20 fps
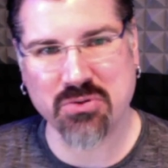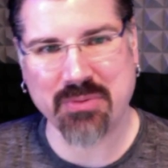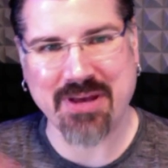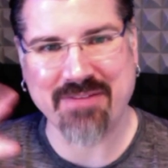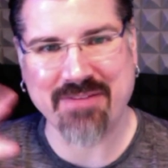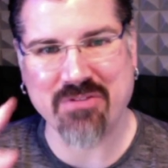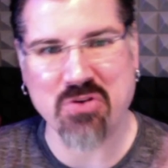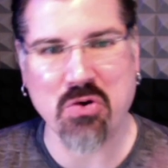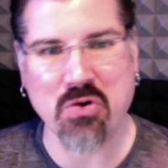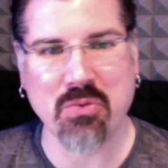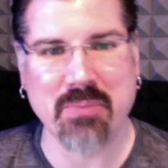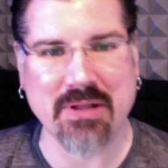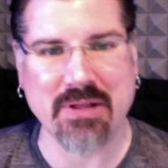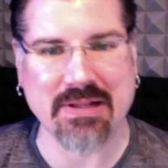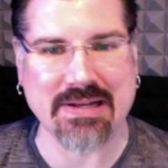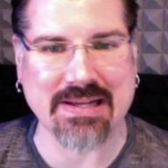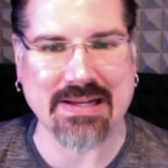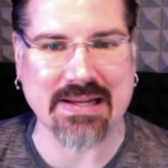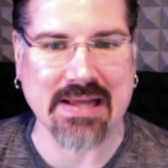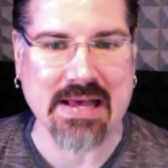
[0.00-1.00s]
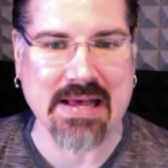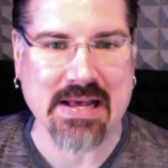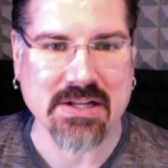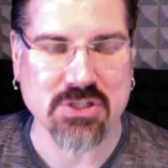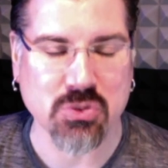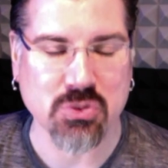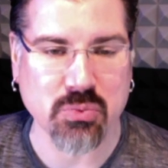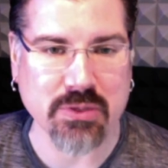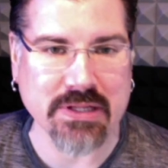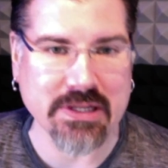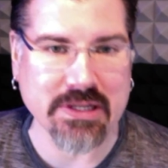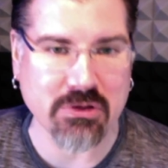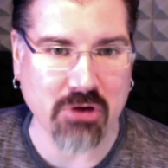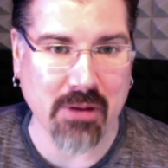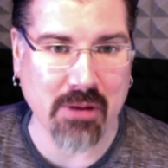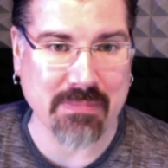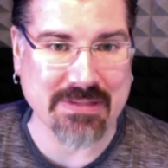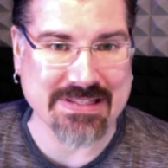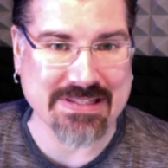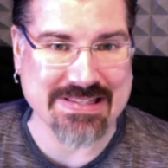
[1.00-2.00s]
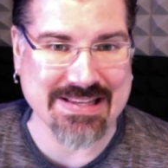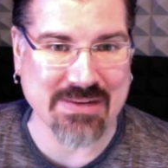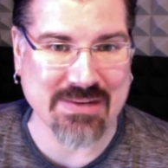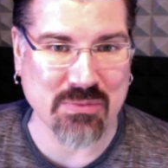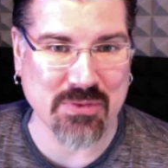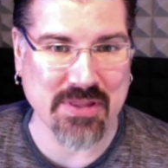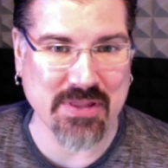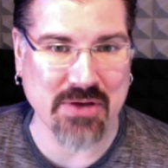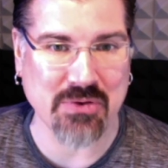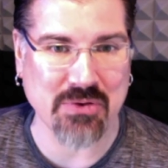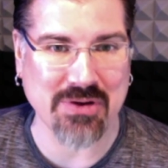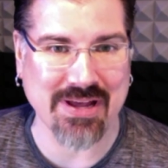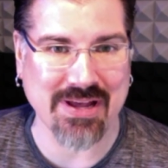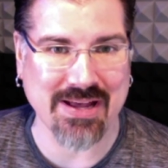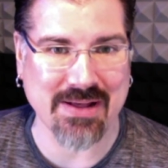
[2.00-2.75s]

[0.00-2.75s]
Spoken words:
I have no ability to really crop this in without